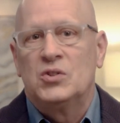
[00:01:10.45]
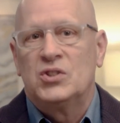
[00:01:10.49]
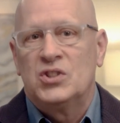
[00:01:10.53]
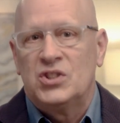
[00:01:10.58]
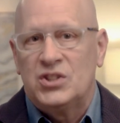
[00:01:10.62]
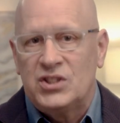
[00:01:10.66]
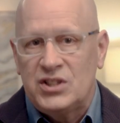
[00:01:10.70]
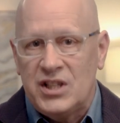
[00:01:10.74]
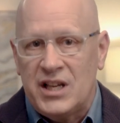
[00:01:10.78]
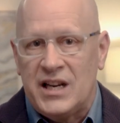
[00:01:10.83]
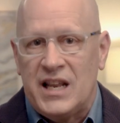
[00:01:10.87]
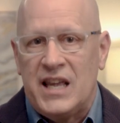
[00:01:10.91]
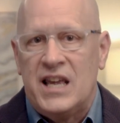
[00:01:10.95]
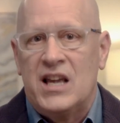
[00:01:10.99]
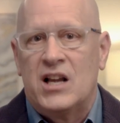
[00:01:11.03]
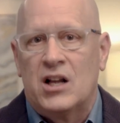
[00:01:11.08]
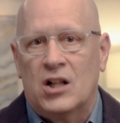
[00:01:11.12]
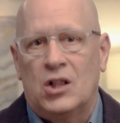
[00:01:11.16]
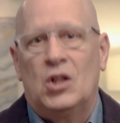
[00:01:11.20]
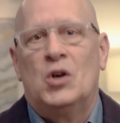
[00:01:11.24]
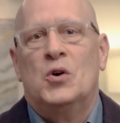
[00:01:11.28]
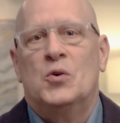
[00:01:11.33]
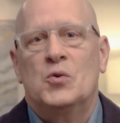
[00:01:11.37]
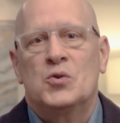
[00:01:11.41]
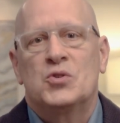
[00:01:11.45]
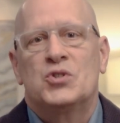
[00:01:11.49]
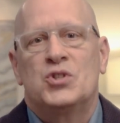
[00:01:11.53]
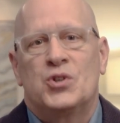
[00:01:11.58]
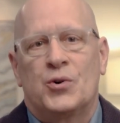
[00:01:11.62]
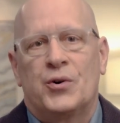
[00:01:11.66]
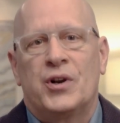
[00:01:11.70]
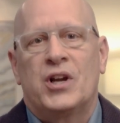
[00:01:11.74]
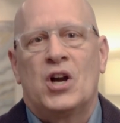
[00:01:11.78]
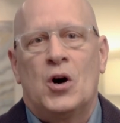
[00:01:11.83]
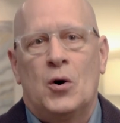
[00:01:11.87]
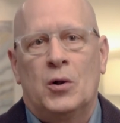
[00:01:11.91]
city closed
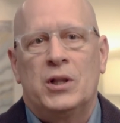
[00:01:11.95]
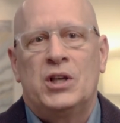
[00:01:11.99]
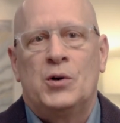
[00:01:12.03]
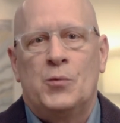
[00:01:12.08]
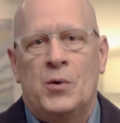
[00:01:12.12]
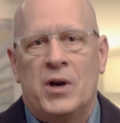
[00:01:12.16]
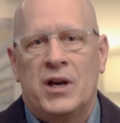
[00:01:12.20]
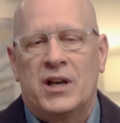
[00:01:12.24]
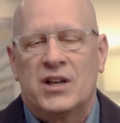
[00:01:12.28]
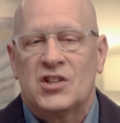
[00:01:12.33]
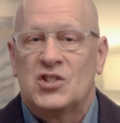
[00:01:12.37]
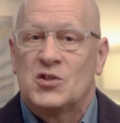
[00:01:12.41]
during Holy Week,